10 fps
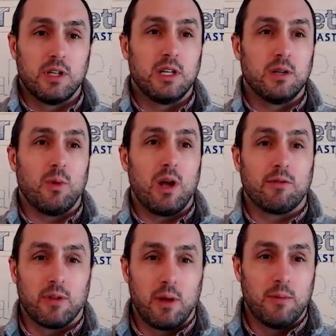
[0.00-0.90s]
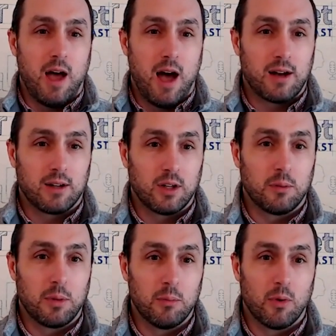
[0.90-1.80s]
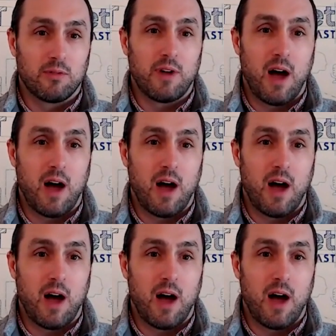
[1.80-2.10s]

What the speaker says: a neat way for them to add a little bit more